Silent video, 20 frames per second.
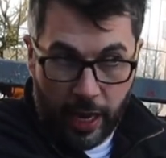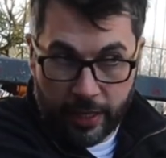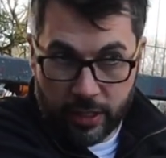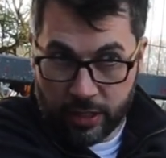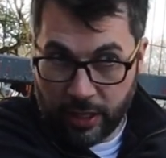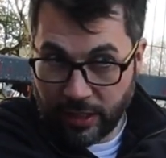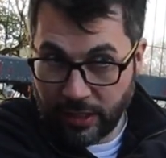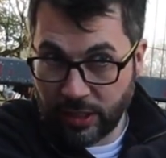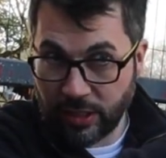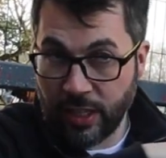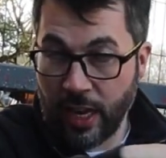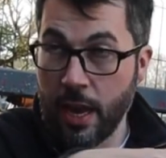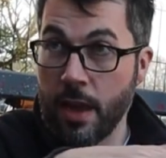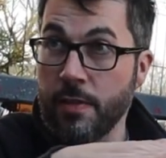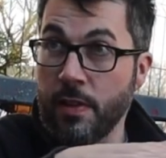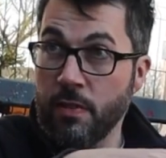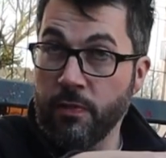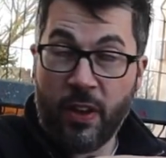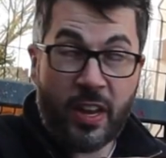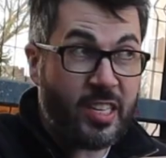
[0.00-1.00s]
and just does the same.
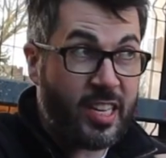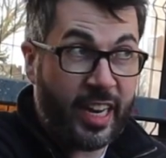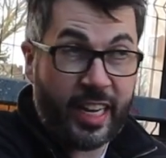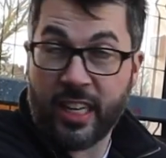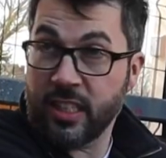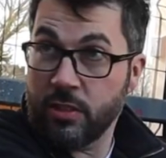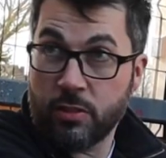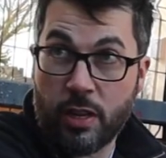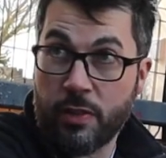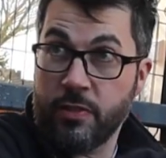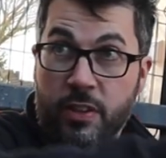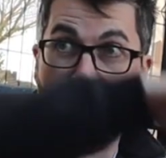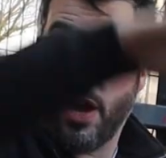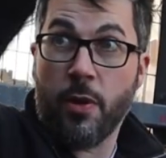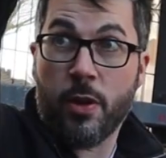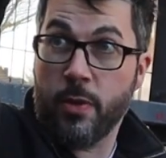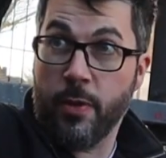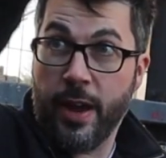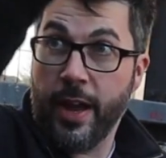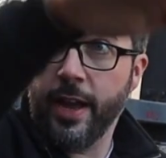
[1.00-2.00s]
Even in VTEC, it doesn't even
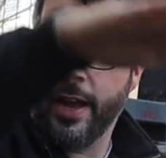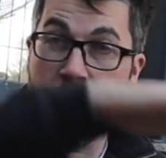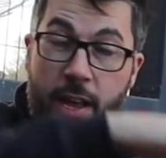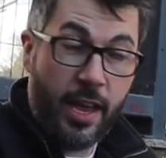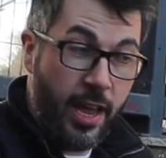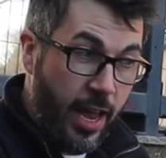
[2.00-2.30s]
go anywhere.